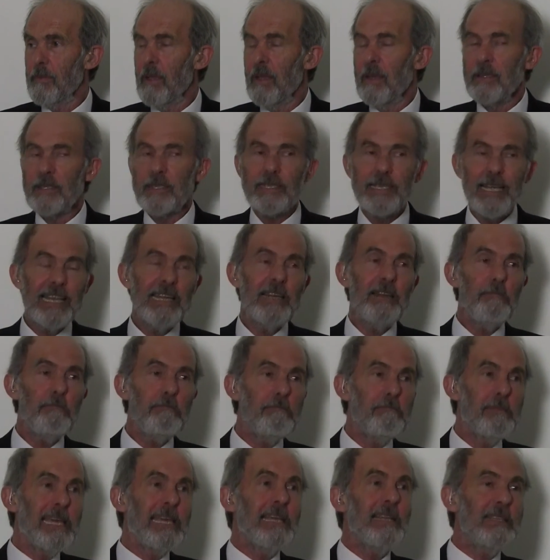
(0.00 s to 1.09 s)

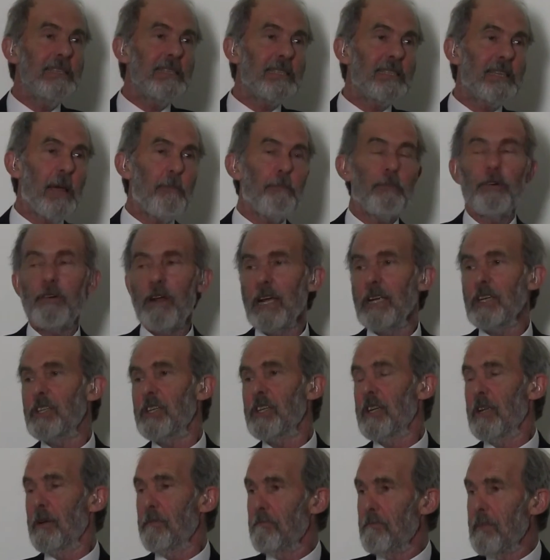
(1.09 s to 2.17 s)
Sin means
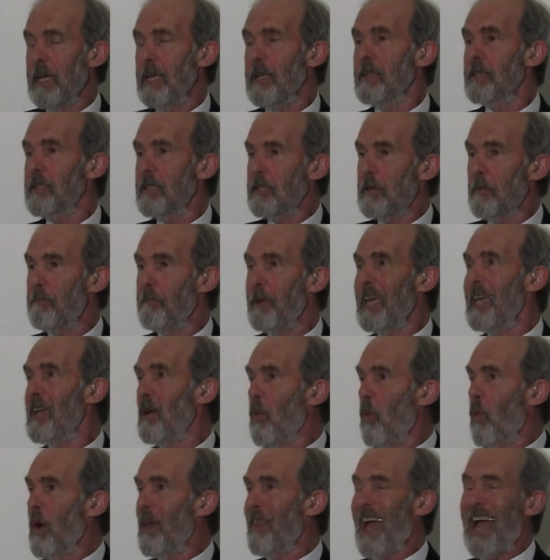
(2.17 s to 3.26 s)
separation. It means to be
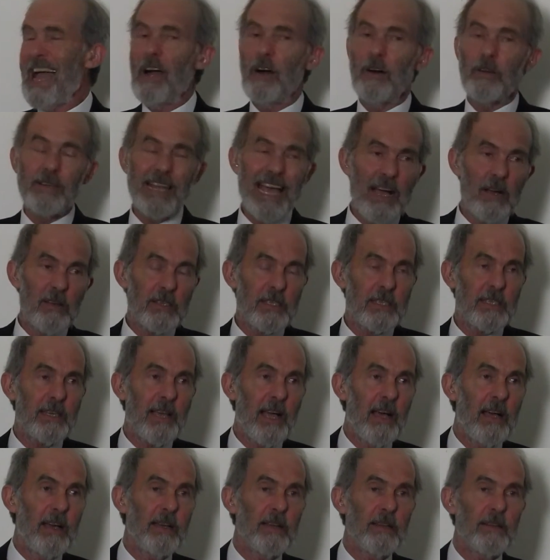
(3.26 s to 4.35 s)
without,
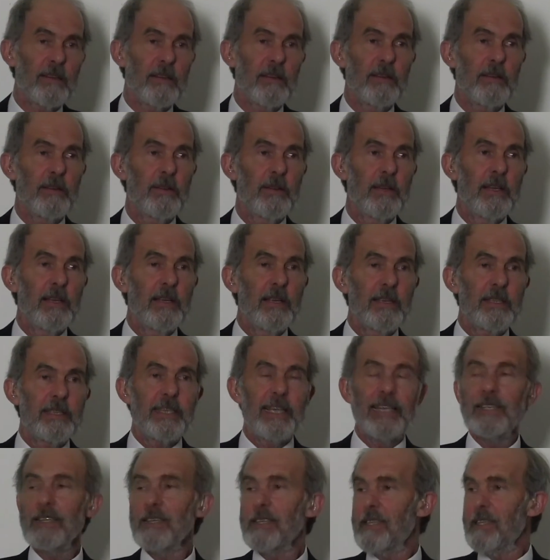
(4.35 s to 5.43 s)
outside.
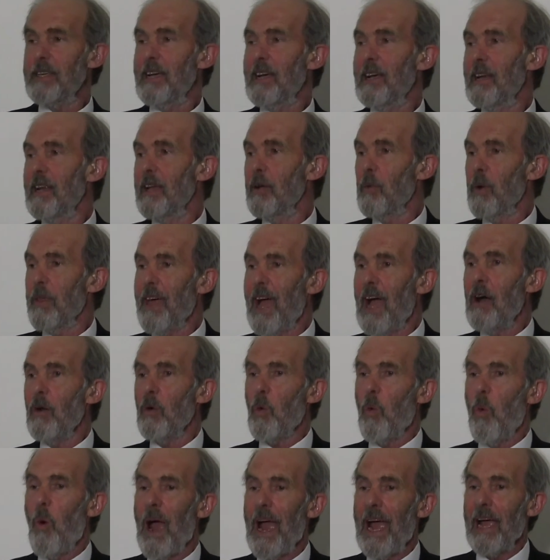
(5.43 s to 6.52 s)
Sincerely,
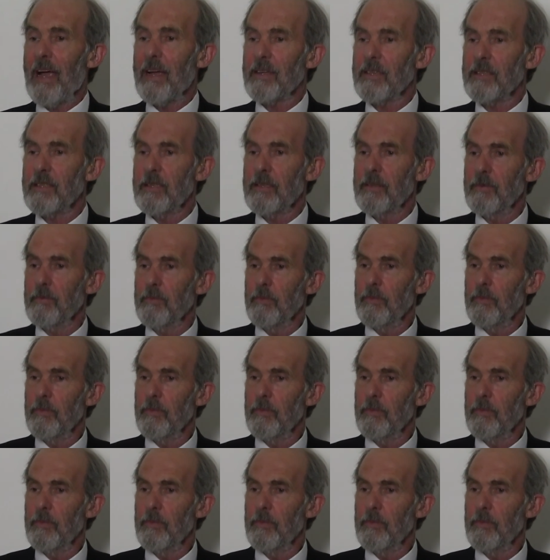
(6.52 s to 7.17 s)
without wax.